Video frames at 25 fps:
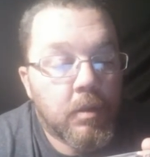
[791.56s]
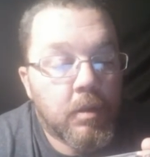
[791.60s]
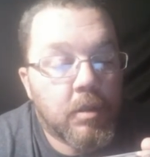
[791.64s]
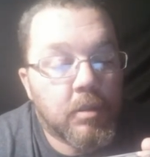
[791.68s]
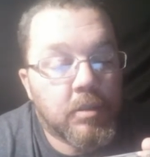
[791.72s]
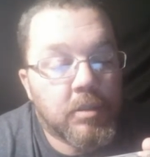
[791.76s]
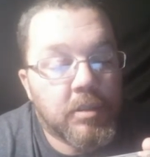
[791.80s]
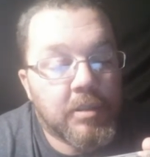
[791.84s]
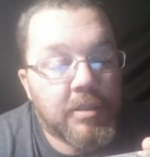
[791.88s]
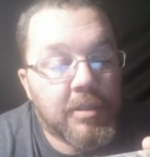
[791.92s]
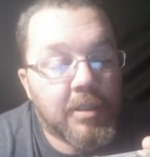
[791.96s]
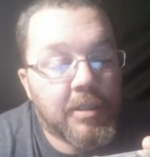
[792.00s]

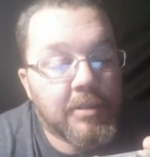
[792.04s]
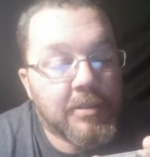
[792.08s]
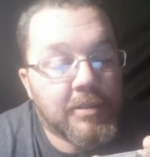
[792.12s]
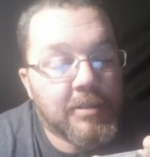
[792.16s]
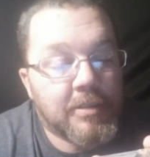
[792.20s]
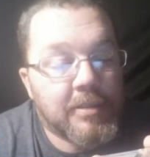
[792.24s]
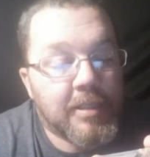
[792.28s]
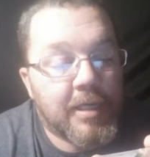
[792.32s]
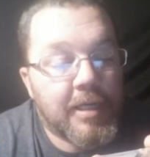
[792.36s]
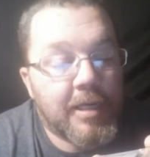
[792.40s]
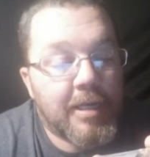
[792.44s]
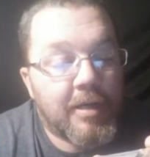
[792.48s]
because it
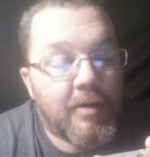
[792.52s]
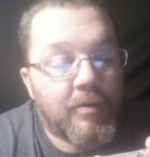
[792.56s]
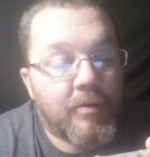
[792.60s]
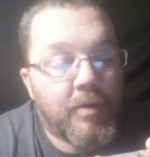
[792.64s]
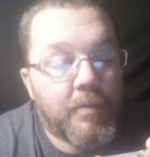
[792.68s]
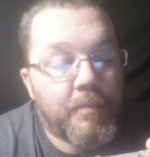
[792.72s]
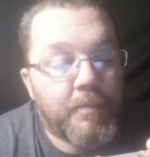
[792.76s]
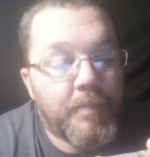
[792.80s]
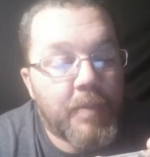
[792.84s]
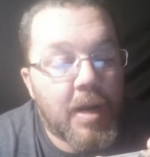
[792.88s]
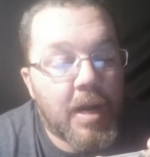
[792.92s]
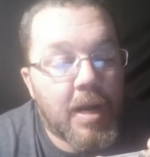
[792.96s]
doesn't say it
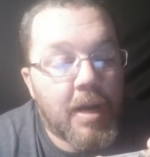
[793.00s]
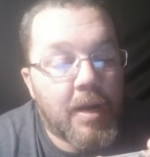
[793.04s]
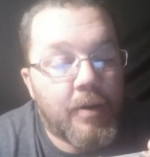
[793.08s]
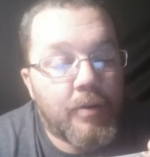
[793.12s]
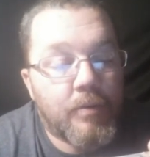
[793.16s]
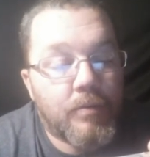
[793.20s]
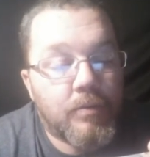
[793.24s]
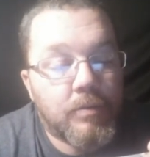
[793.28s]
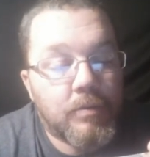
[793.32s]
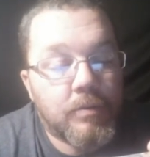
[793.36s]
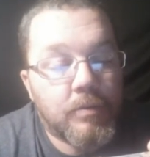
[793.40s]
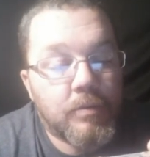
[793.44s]
on the
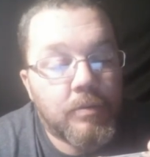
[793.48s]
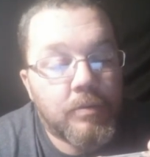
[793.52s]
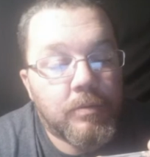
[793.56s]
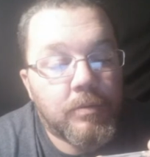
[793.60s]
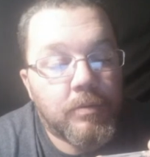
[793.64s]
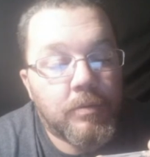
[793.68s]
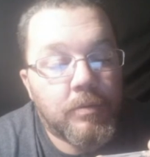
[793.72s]
bottle.